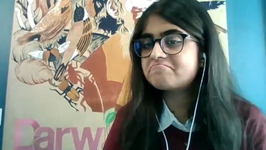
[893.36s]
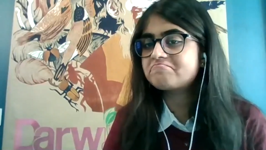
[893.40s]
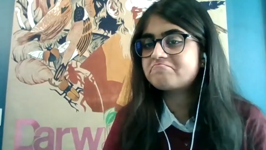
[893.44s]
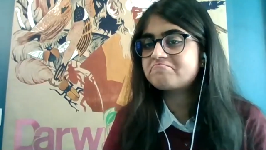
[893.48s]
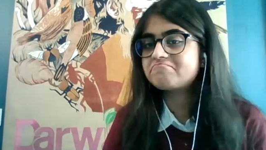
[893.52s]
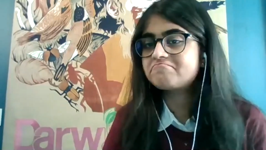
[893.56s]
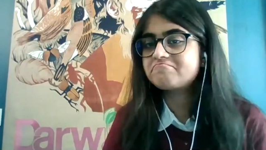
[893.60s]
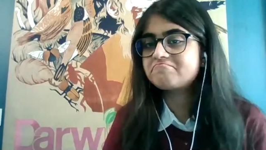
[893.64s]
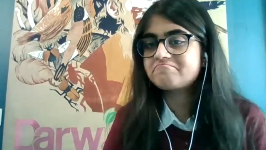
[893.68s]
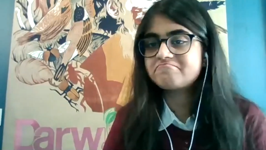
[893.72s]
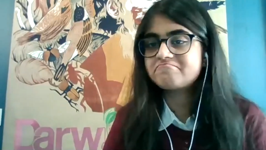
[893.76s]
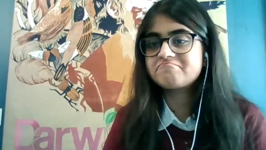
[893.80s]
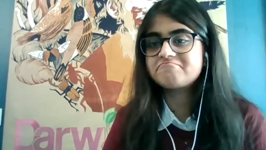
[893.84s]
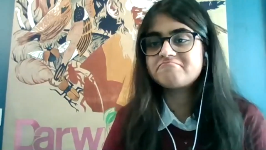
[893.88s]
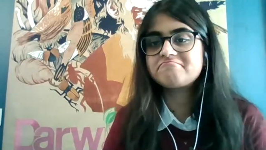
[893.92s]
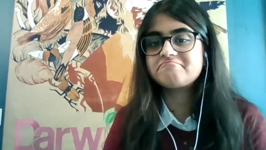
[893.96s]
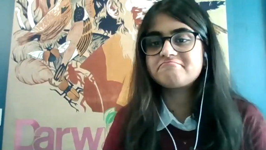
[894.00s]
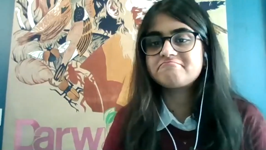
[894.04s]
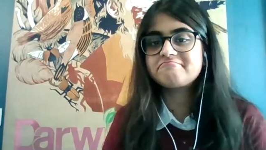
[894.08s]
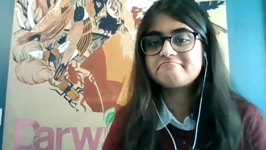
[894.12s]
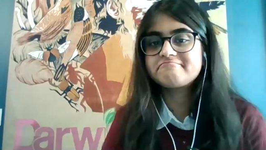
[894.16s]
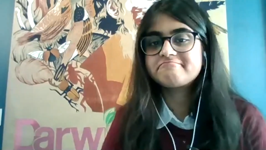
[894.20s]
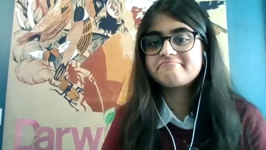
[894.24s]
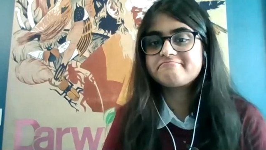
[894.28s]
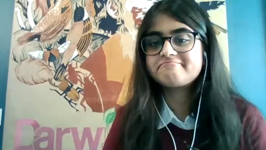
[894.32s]

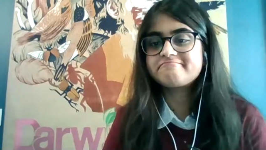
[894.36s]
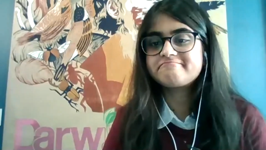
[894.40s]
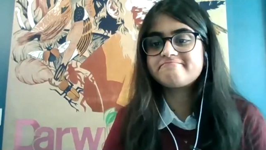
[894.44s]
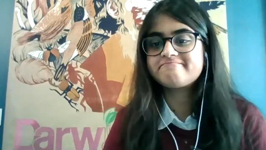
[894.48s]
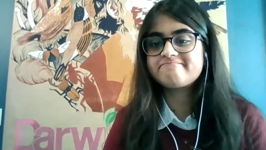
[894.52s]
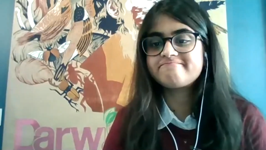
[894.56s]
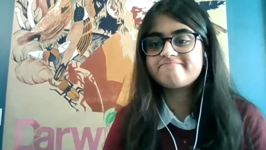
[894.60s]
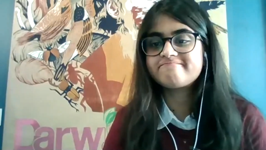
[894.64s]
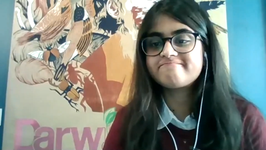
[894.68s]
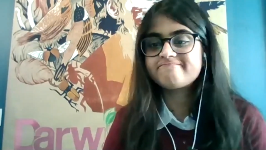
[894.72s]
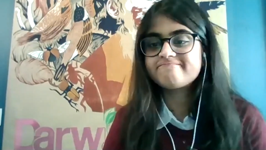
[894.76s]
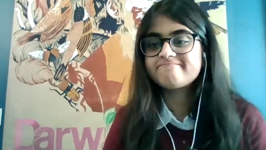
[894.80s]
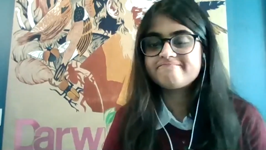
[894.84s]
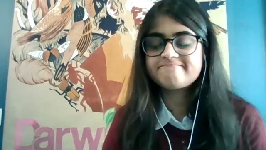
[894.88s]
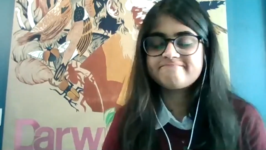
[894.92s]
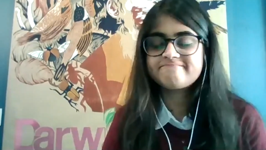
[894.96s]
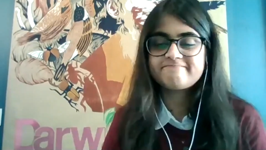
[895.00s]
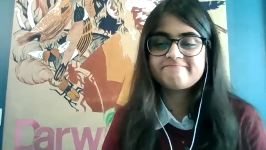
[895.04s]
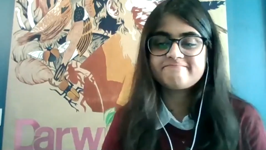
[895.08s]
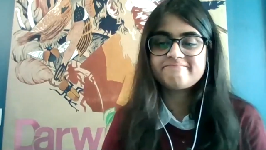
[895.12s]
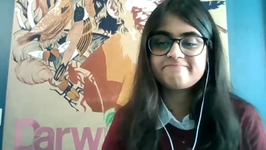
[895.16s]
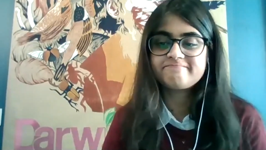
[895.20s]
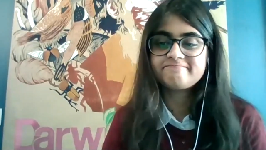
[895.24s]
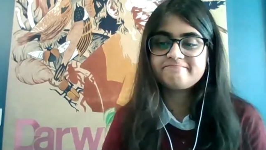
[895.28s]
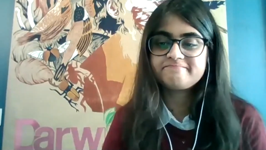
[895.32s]

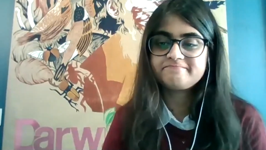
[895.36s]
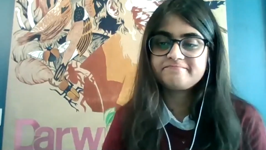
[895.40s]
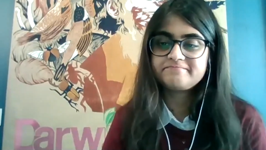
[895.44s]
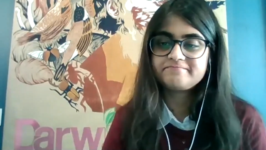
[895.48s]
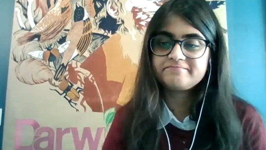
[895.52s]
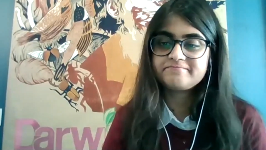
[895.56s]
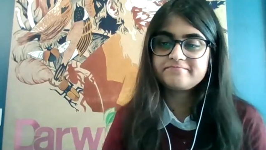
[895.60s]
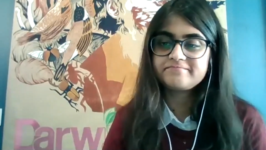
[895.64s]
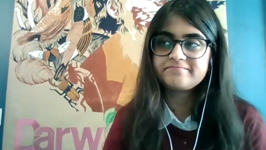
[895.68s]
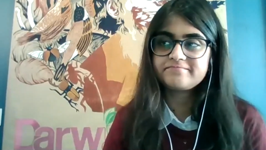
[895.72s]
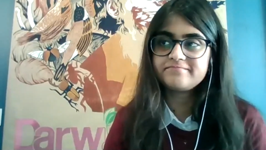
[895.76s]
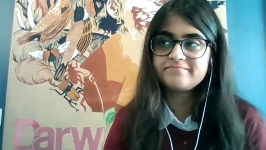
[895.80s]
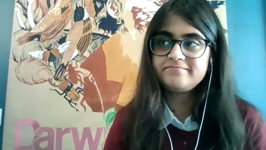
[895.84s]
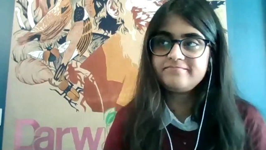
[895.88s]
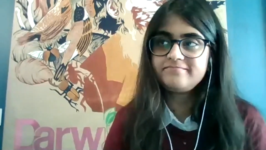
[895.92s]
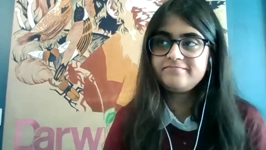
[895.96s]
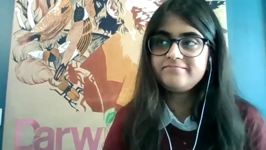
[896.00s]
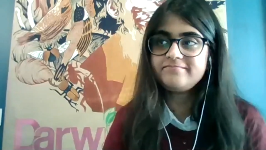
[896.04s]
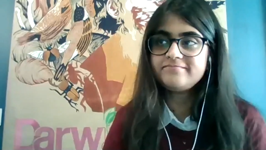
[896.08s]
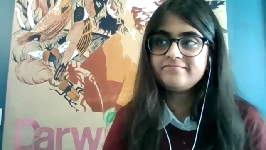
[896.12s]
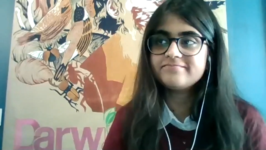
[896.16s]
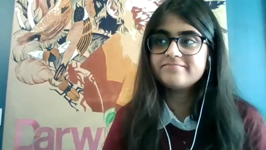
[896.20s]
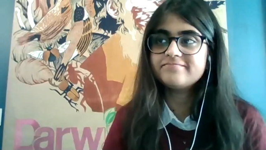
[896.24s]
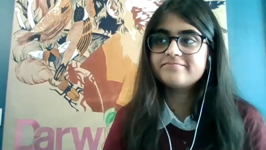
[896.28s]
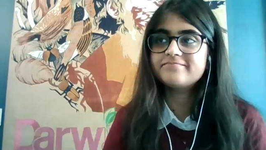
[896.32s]

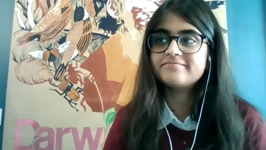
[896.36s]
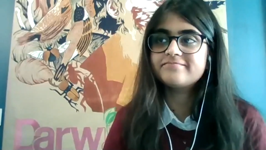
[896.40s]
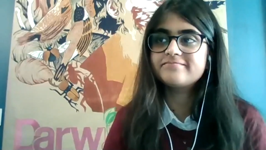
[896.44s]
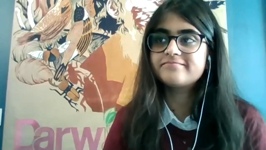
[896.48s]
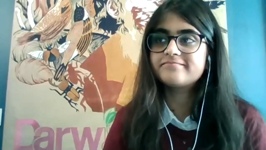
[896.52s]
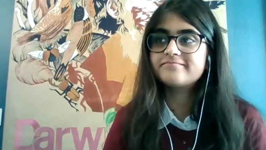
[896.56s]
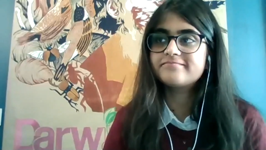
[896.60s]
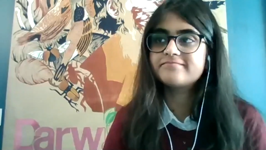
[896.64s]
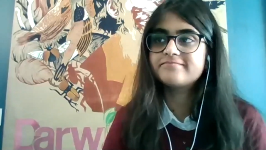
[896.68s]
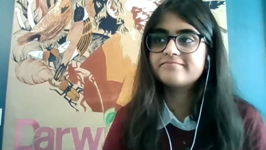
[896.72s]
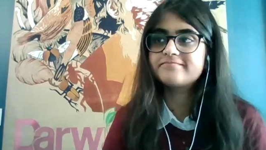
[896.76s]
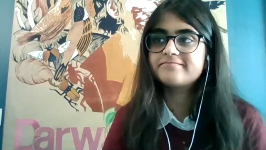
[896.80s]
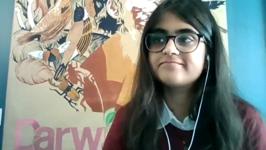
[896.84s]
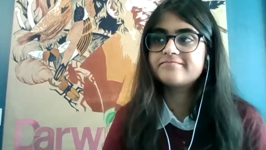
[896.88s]
Nobody speaks.